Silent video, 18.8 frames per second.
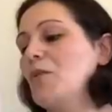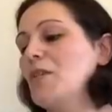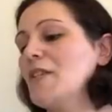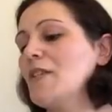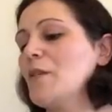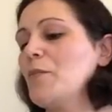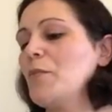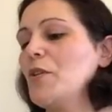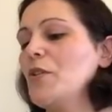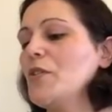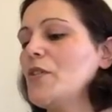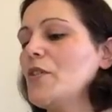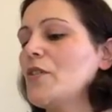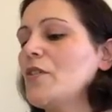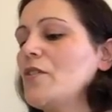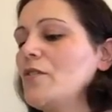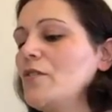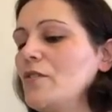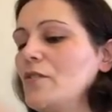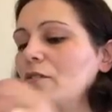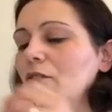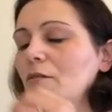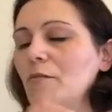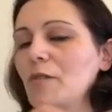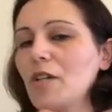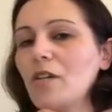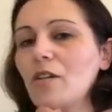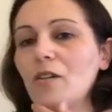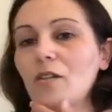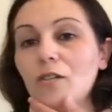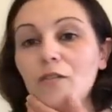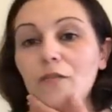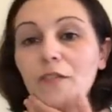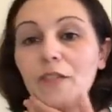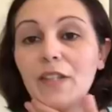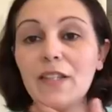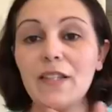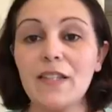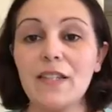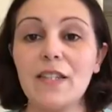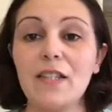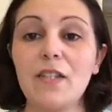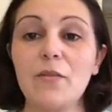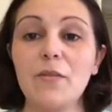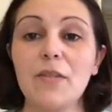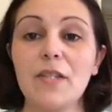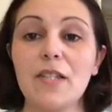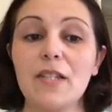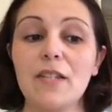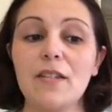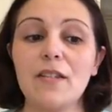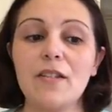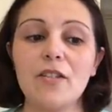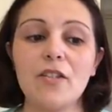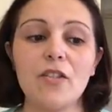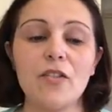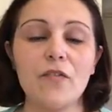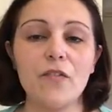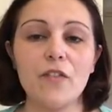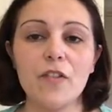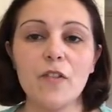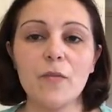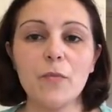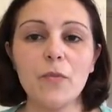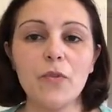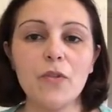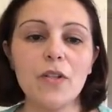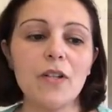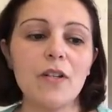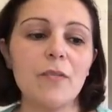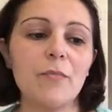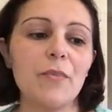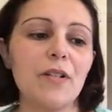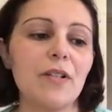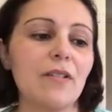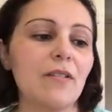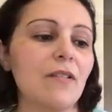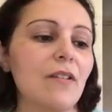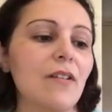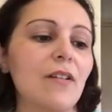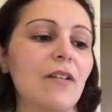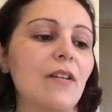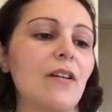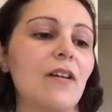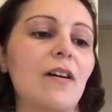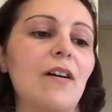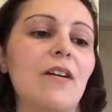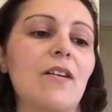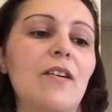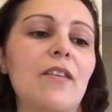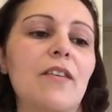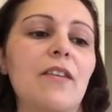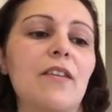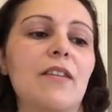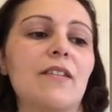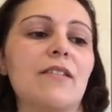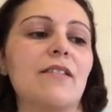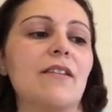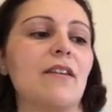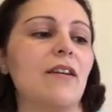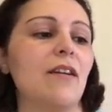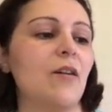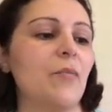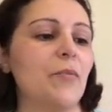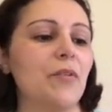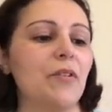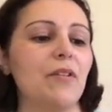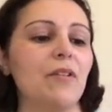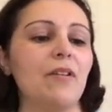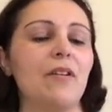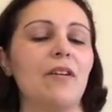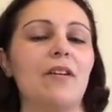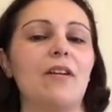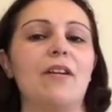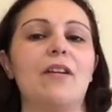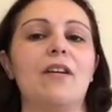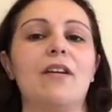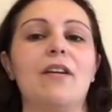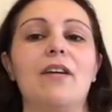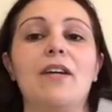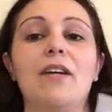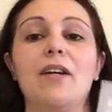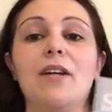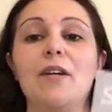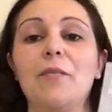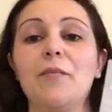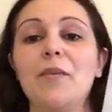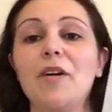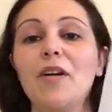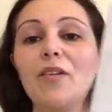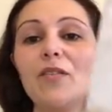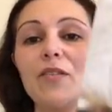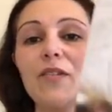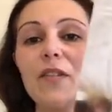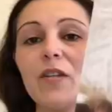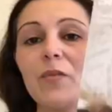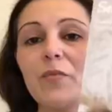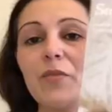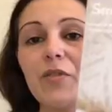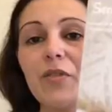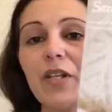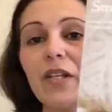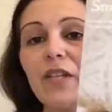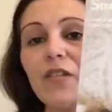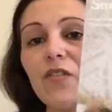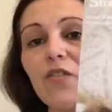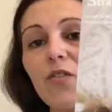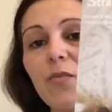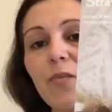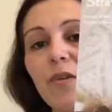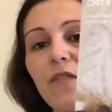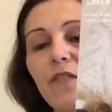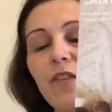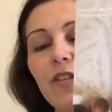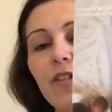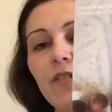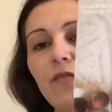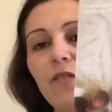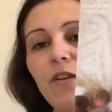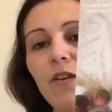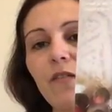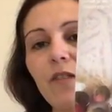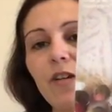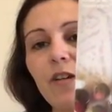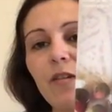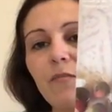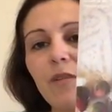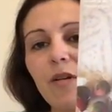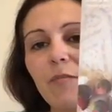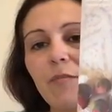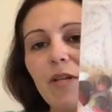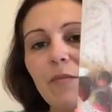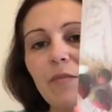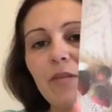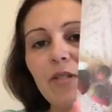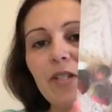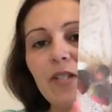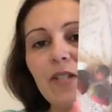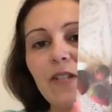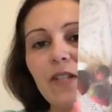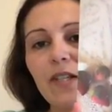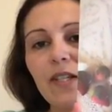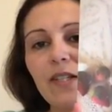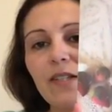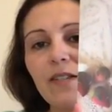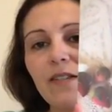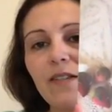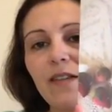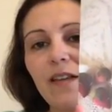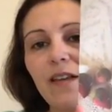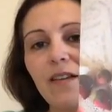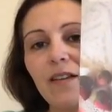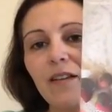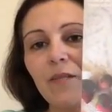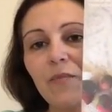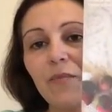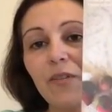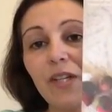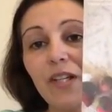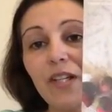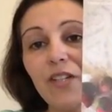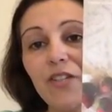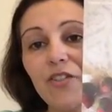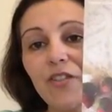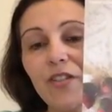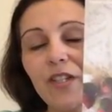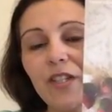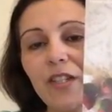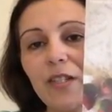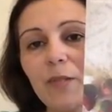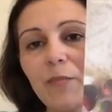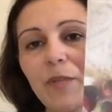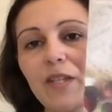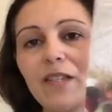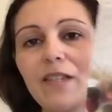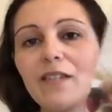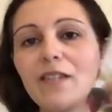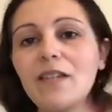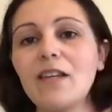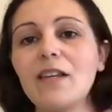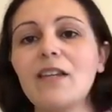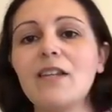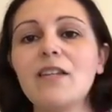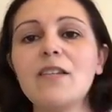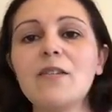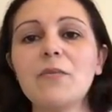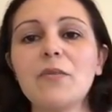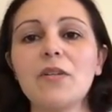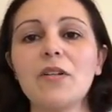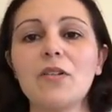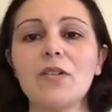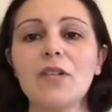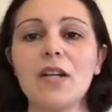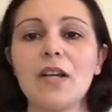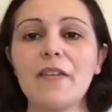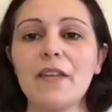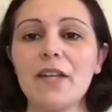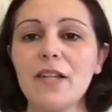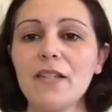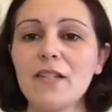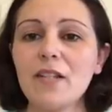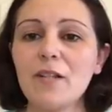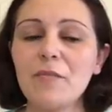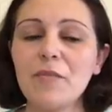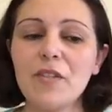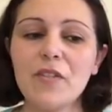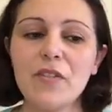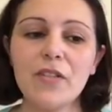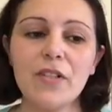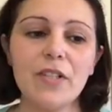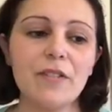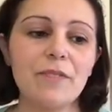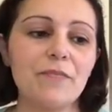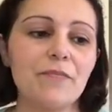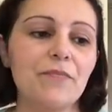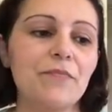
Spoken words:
was supposed to, my goal for this year was to stitch the first book, but I don't think that's going to happen. I also pulled out Strawberry Fields Forever by Blackbird Designs, and I'm really enjoying this piece. And here's what it looked like the last time you saw it.